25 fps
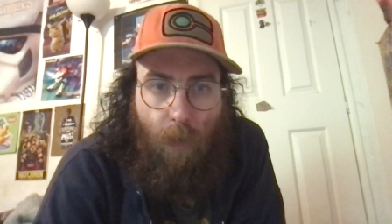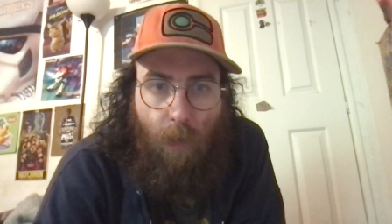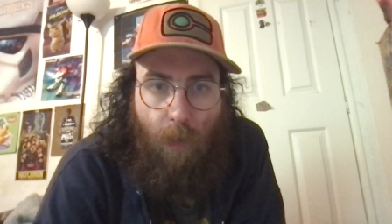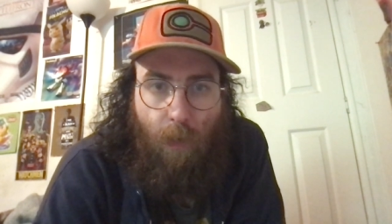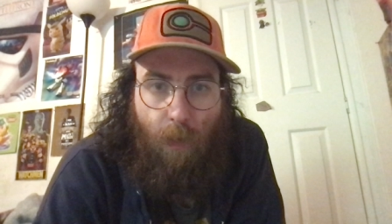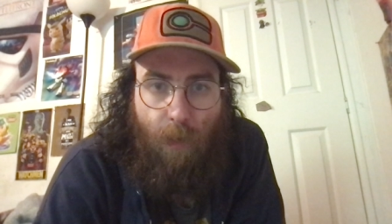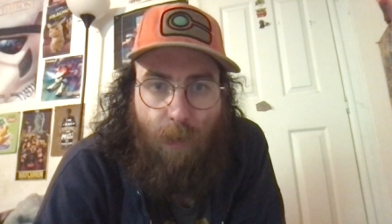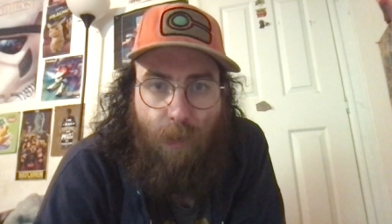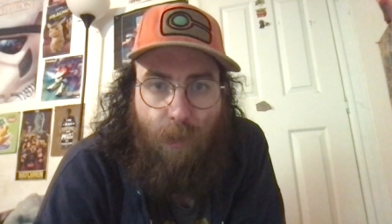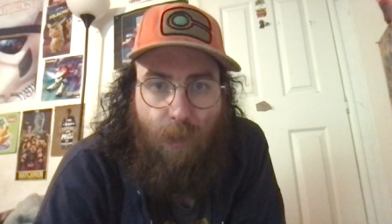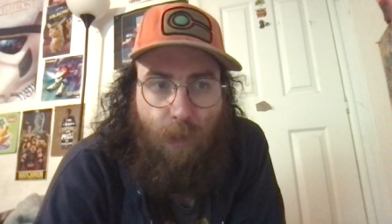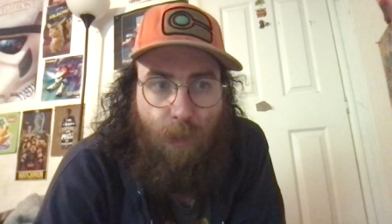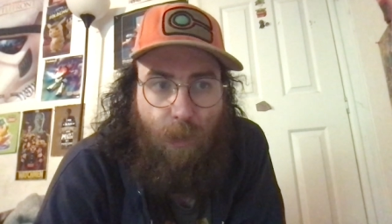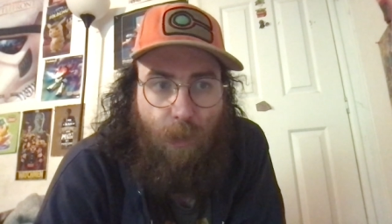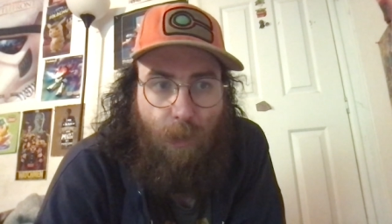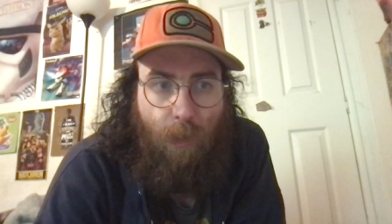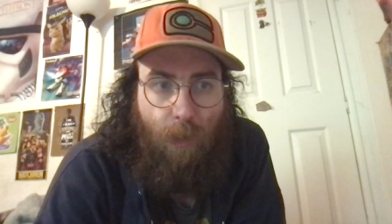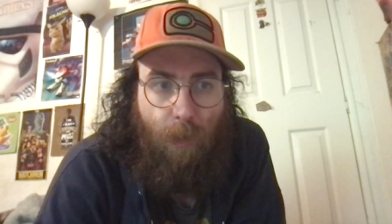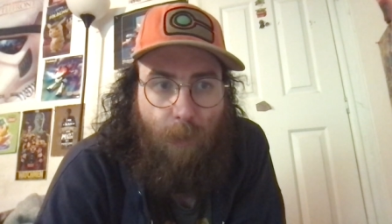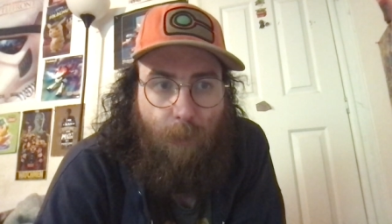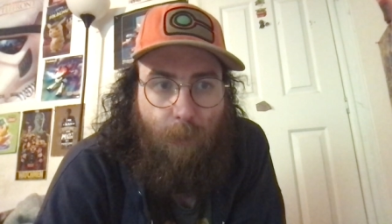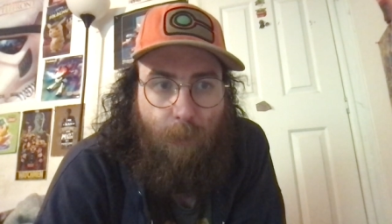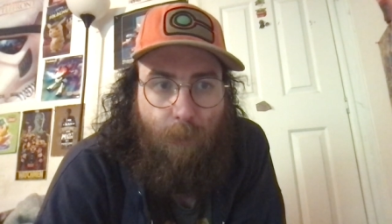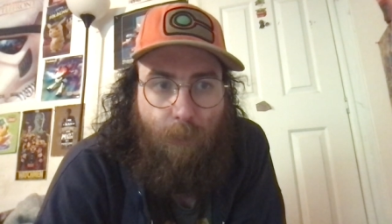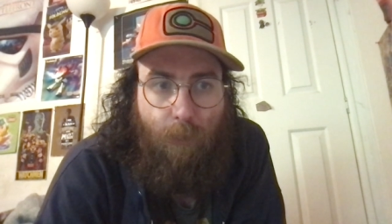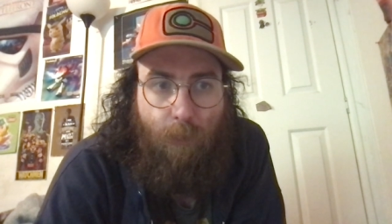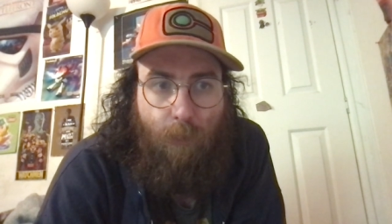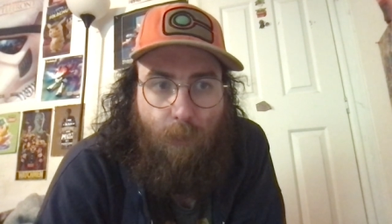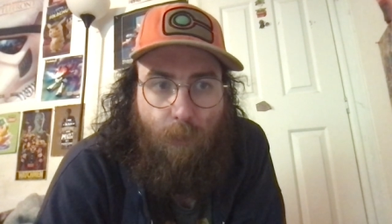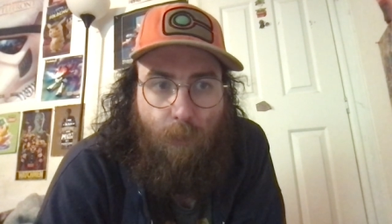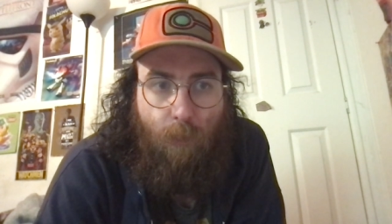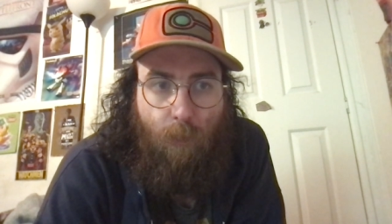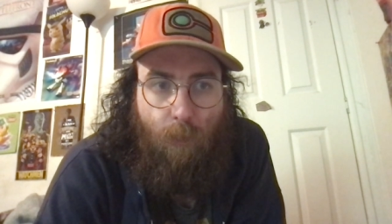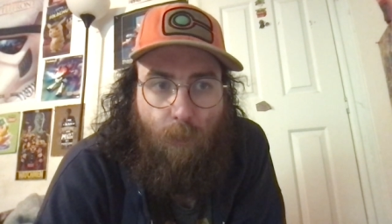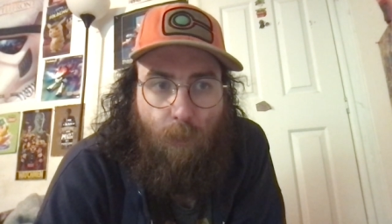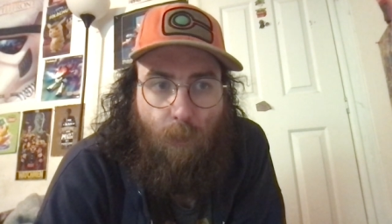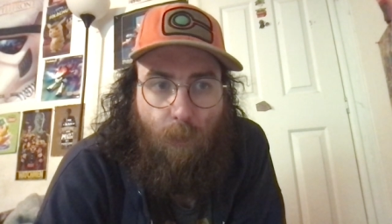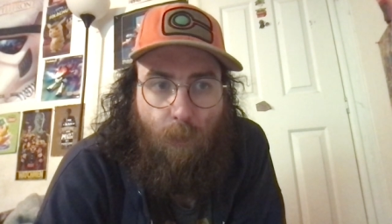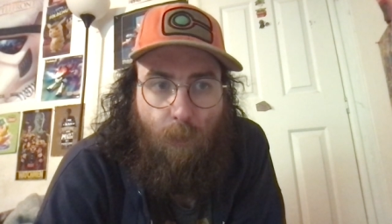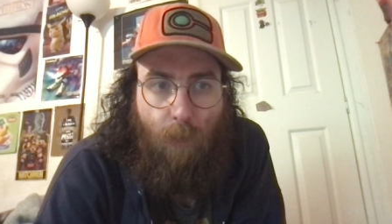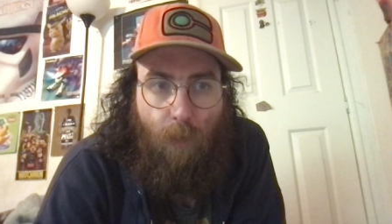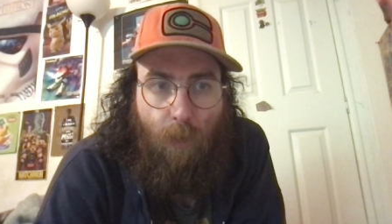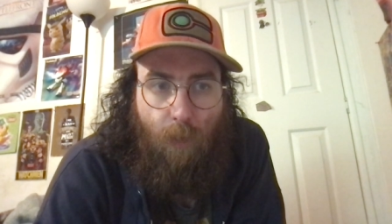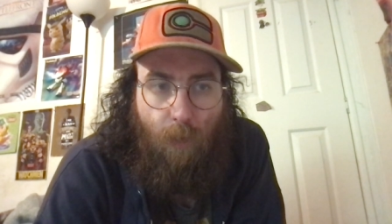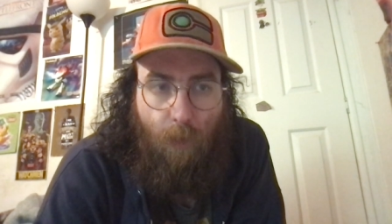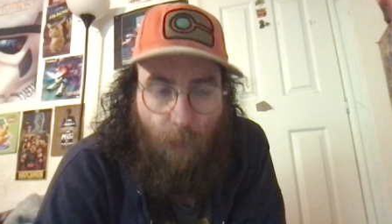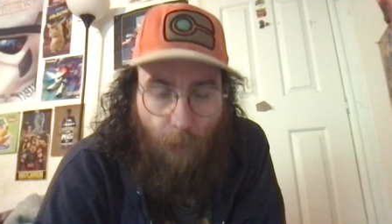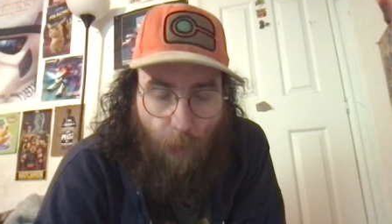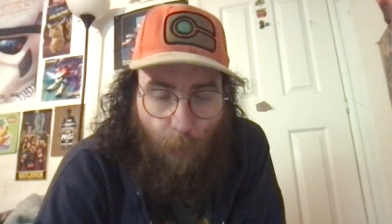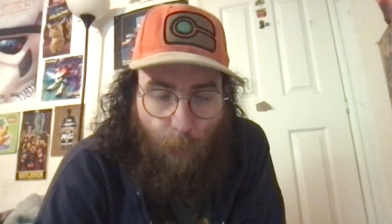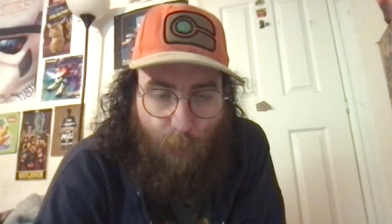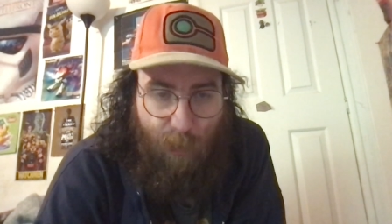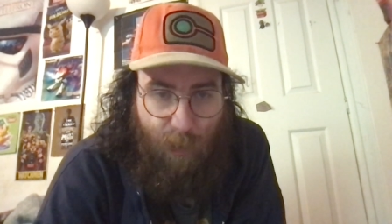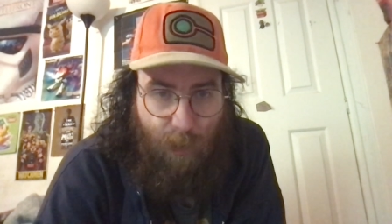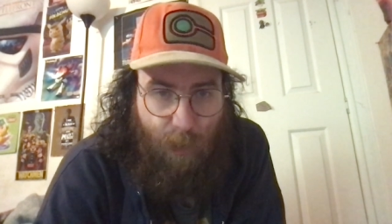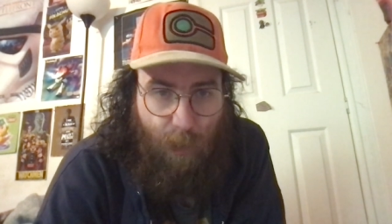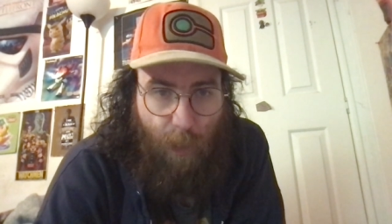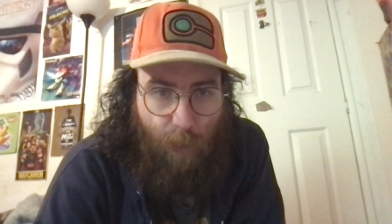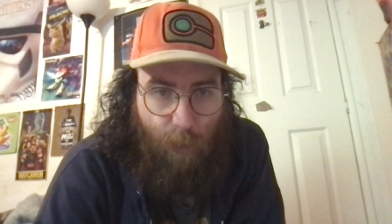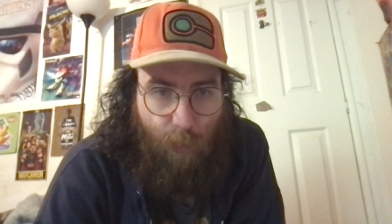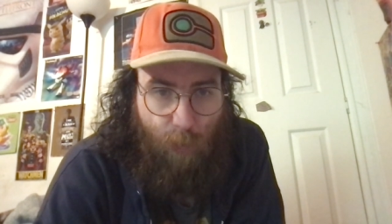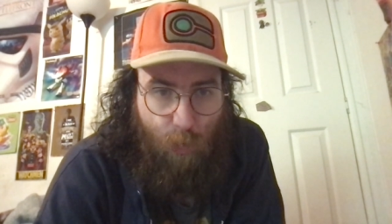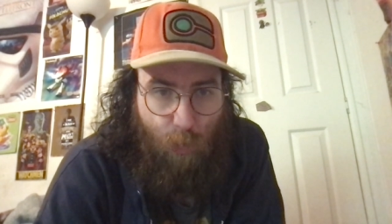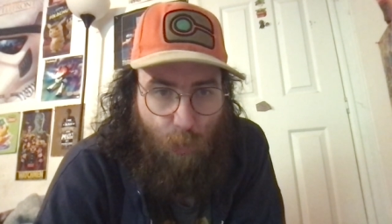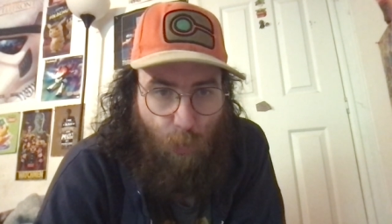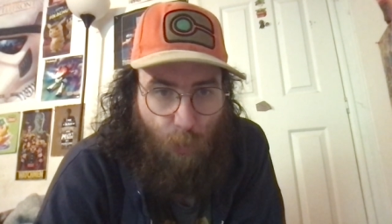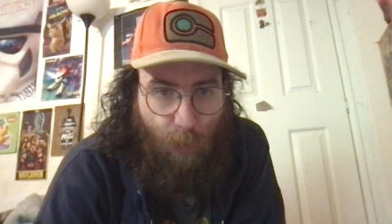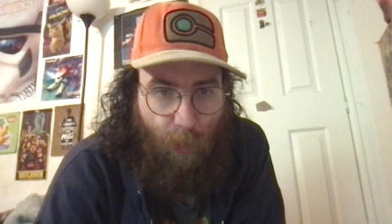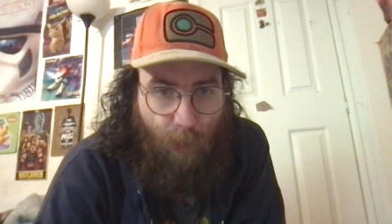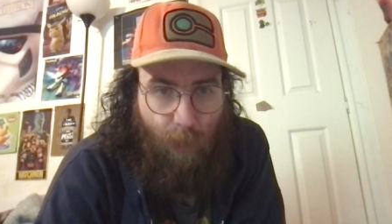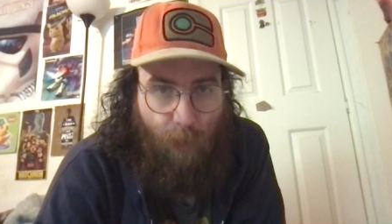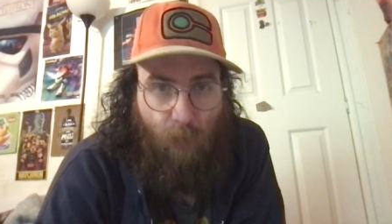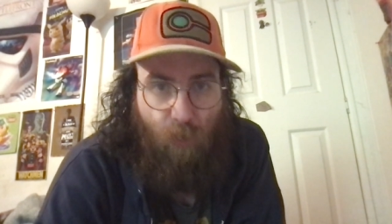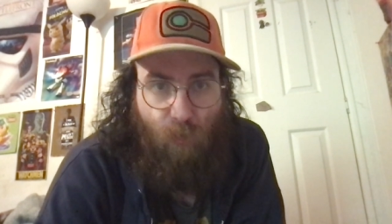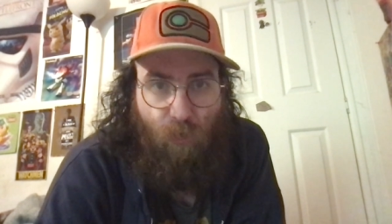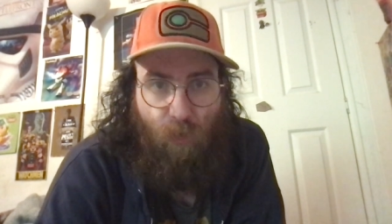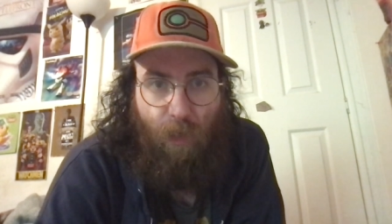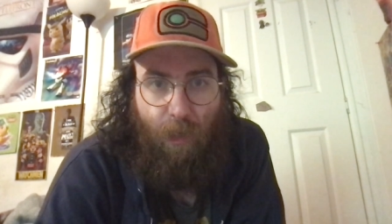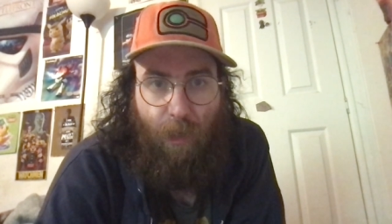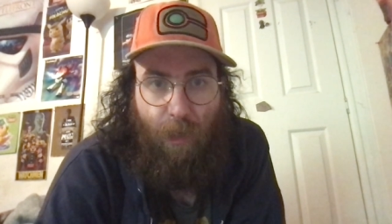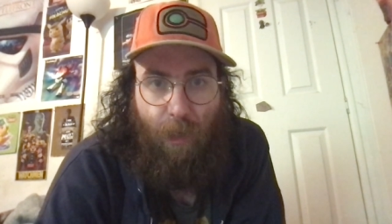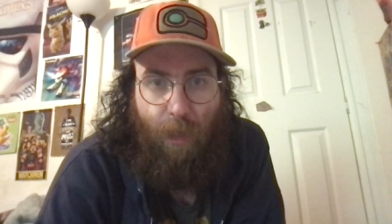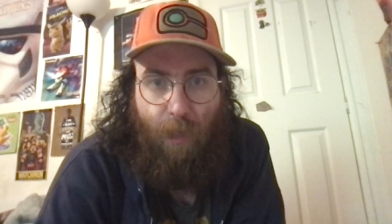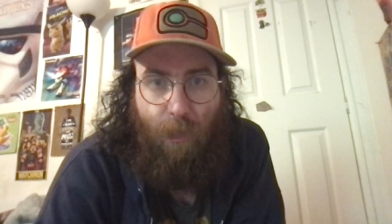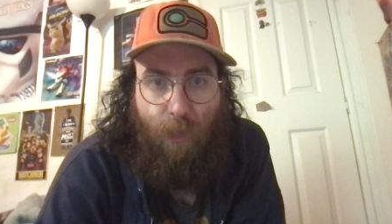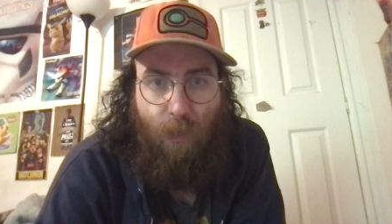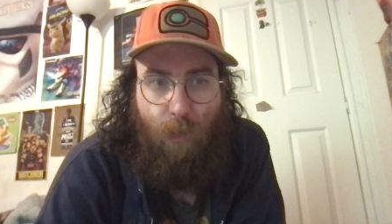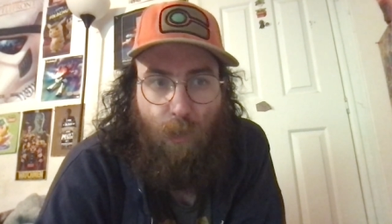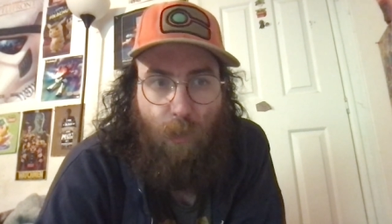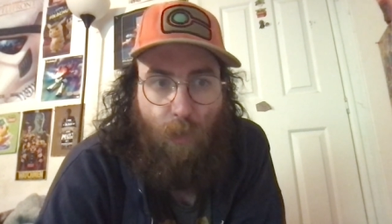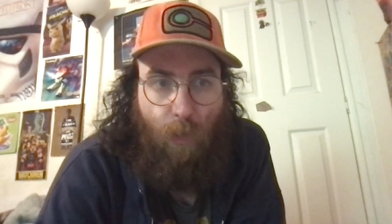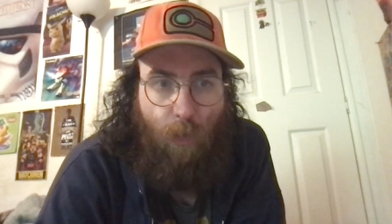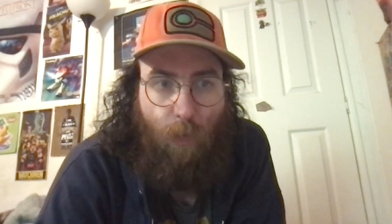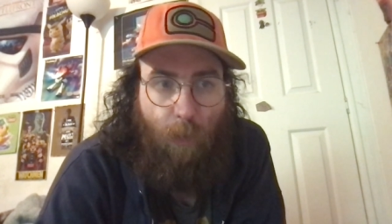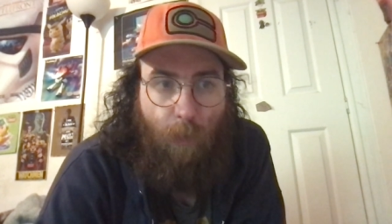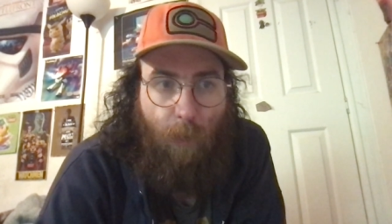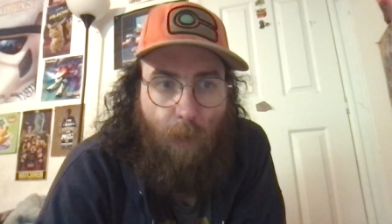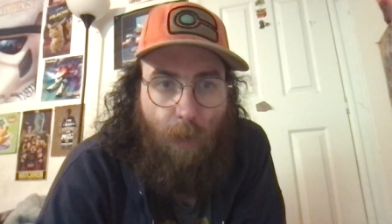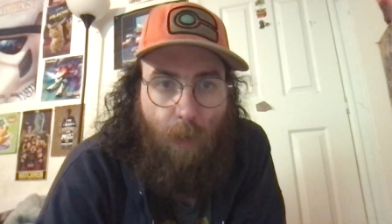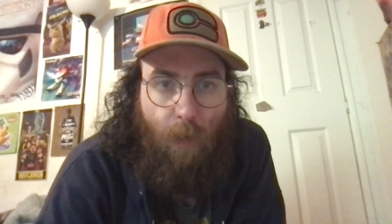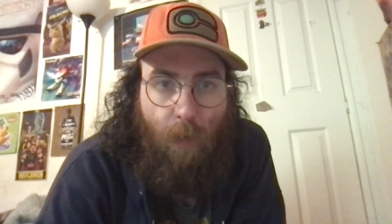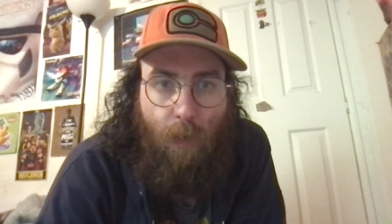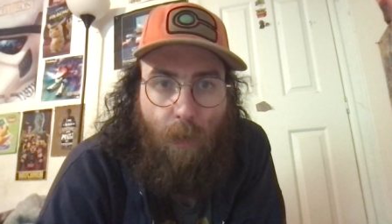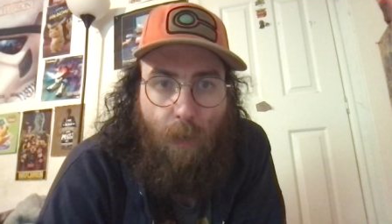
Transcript: catch the oh, it's a pterosaur that tried to catch them,